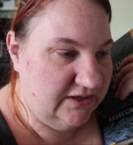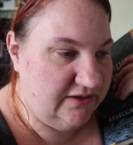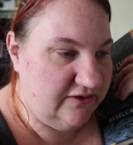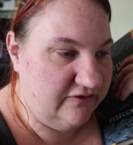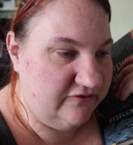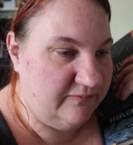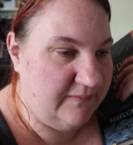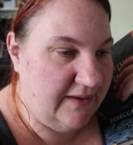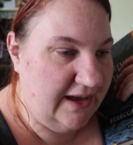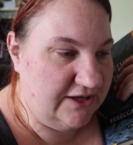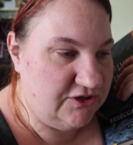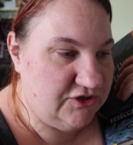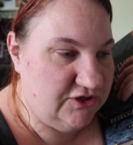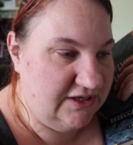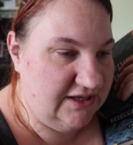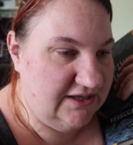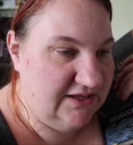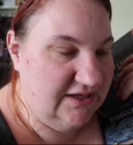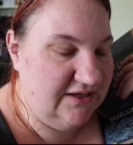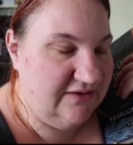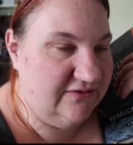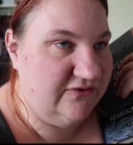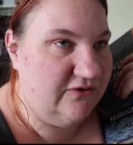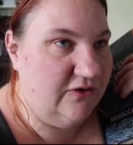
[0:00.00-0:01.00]
There's magic
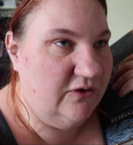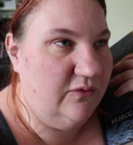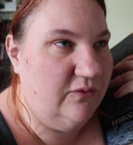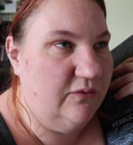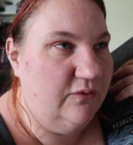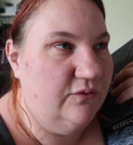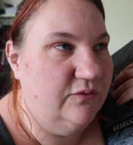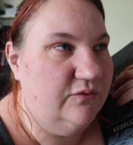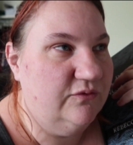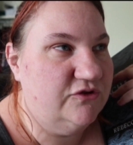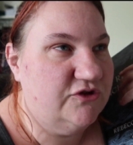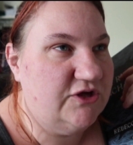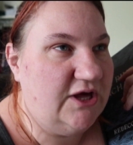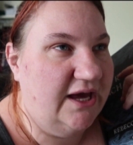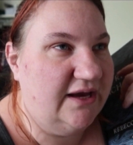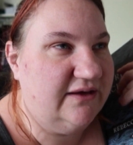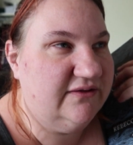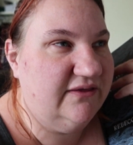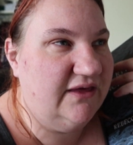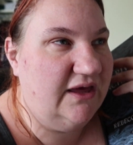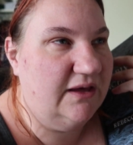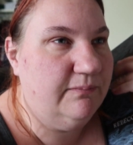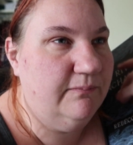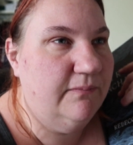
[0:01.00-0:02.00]
in it. So
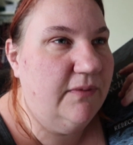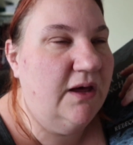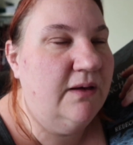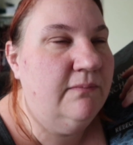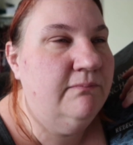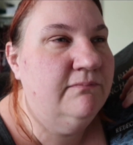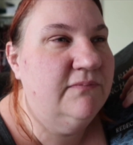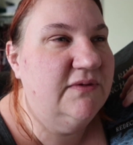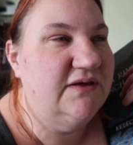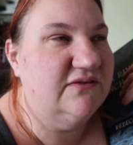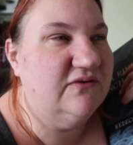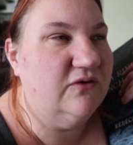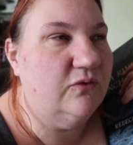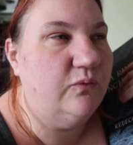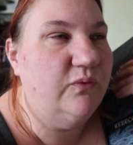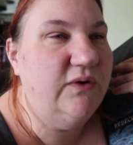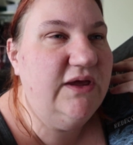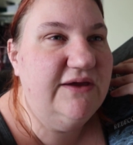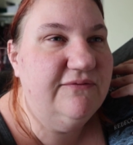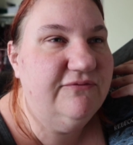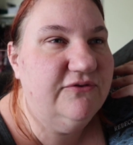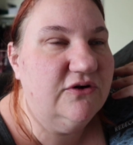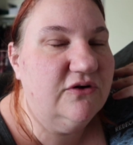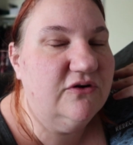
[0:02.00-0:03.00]
Jack's like mum is a
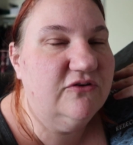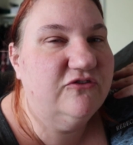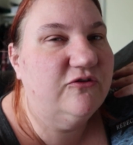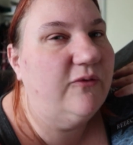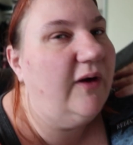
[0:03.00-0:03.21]
weaver.